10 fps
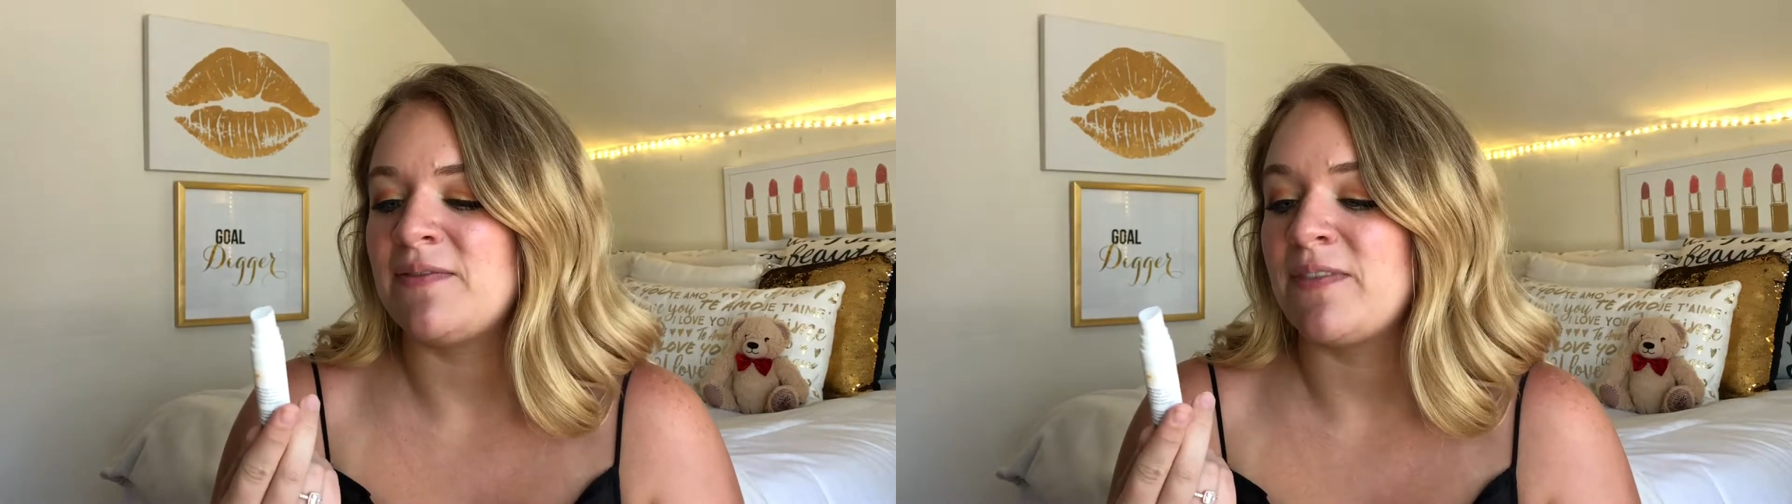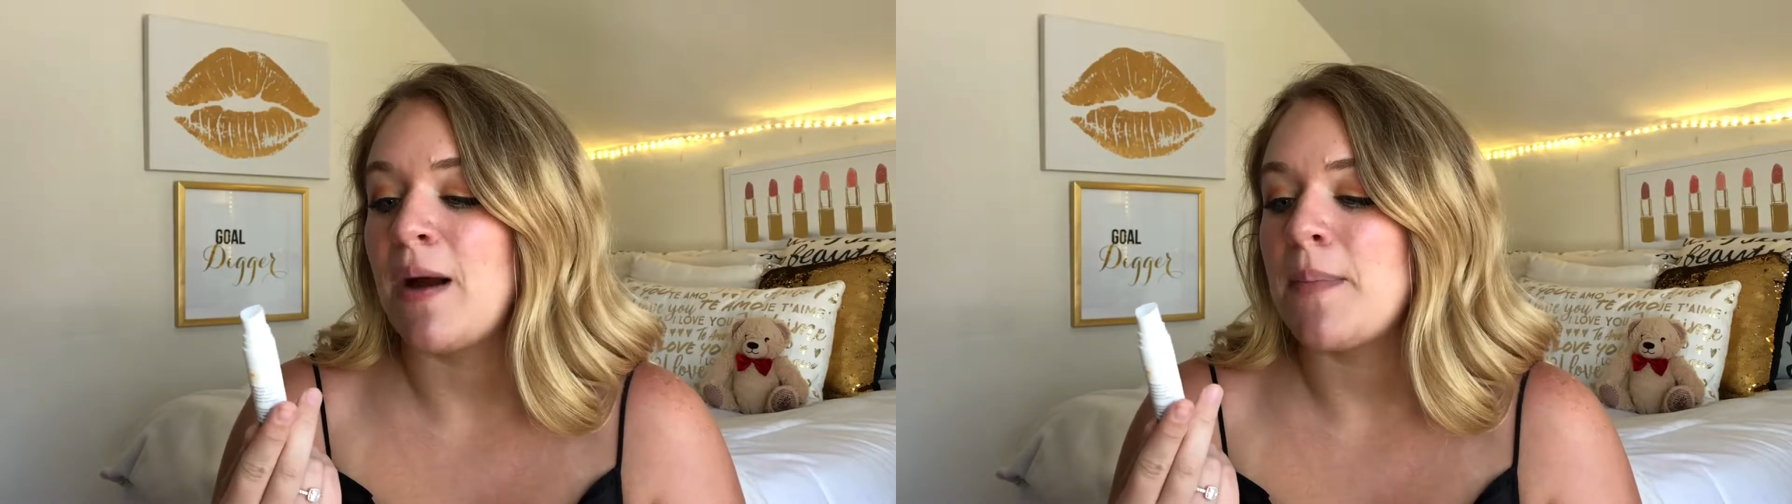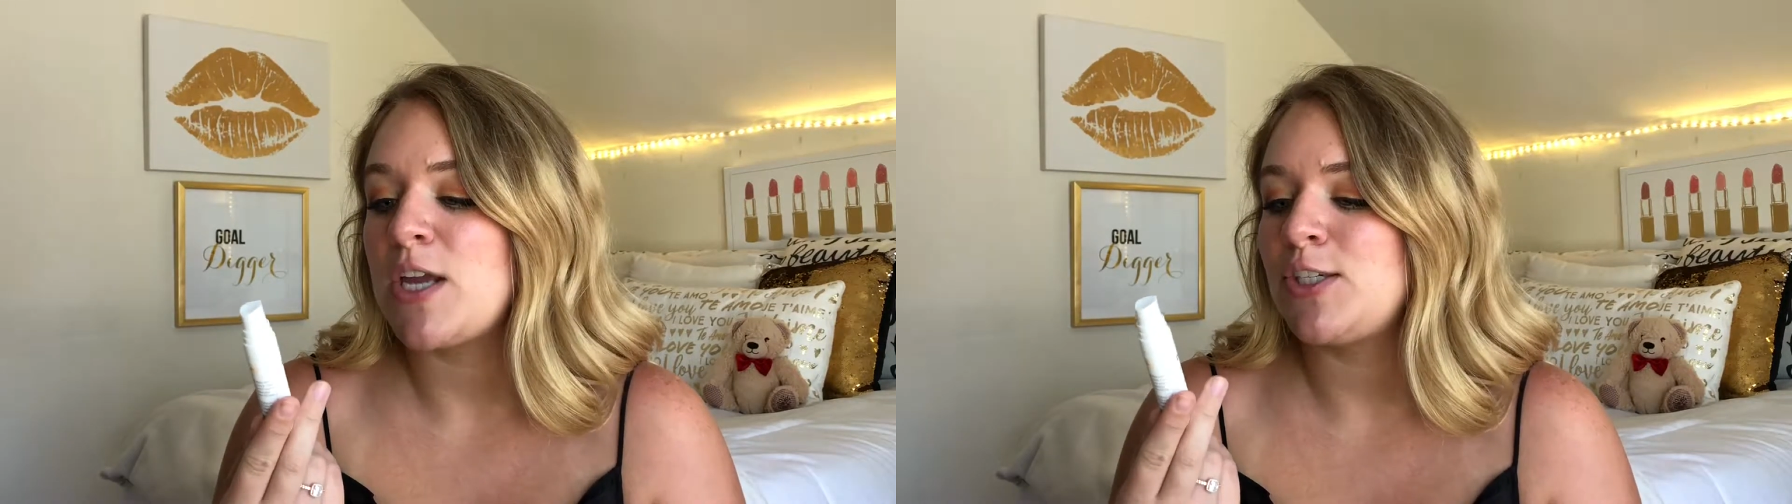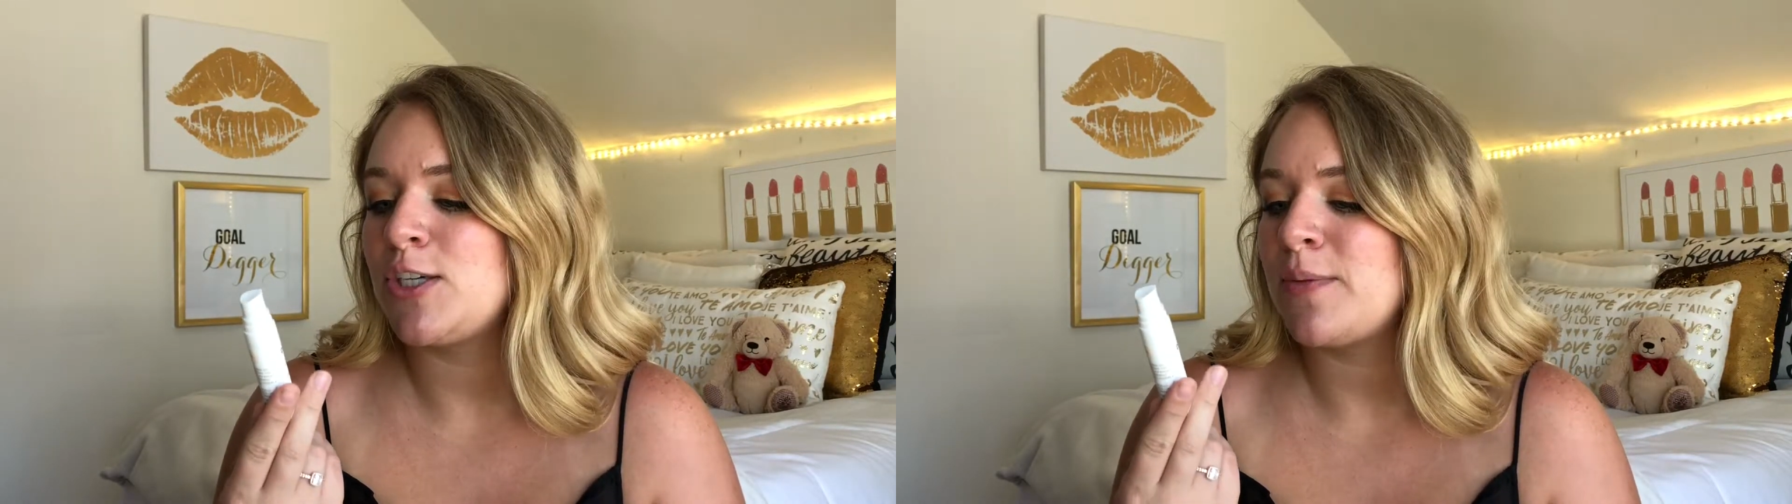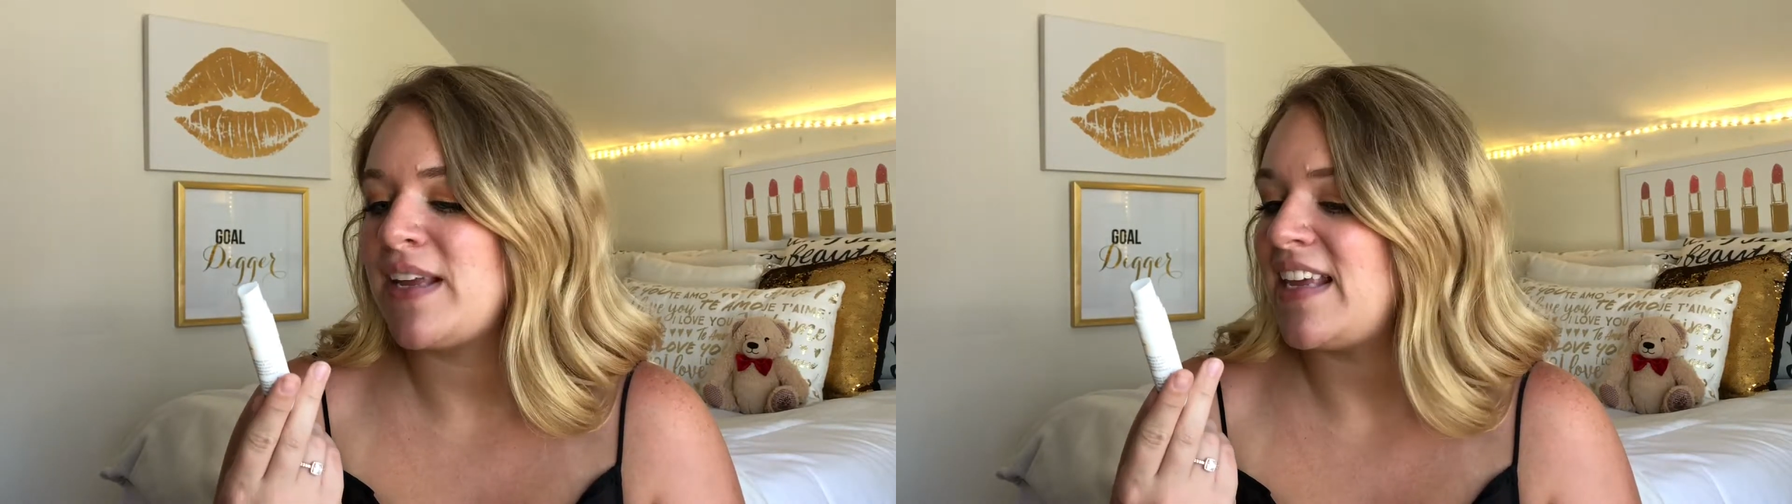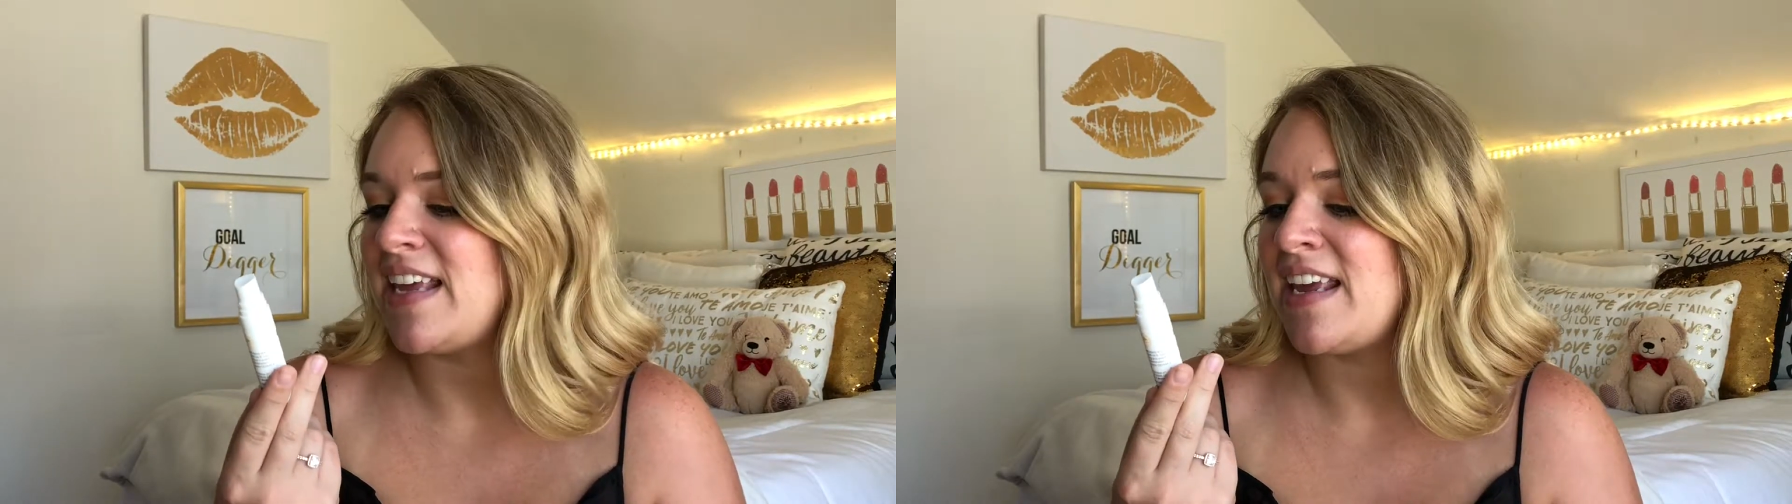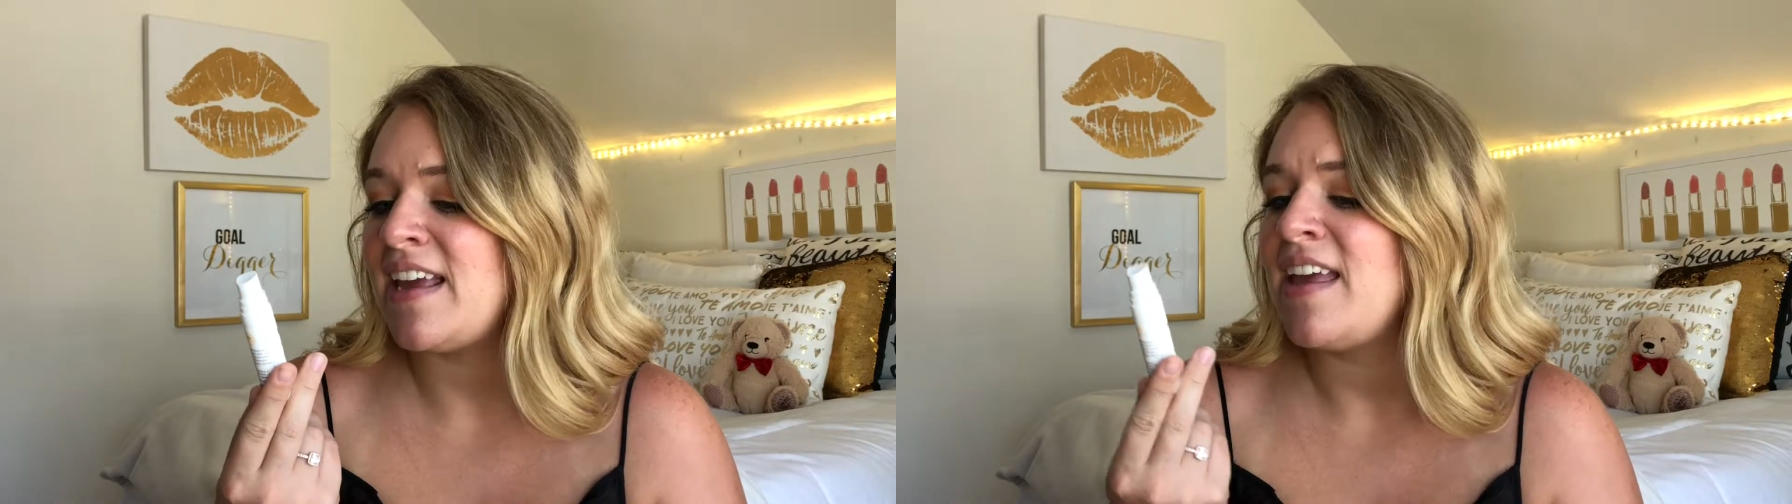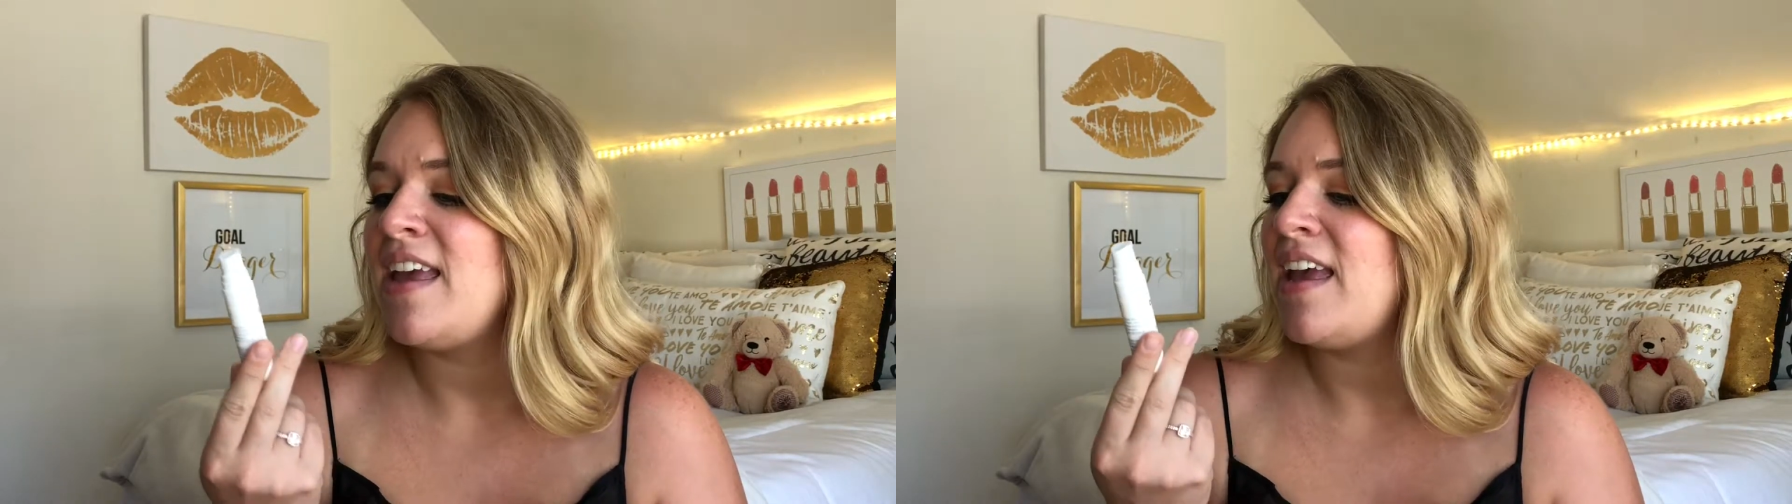from DERMA,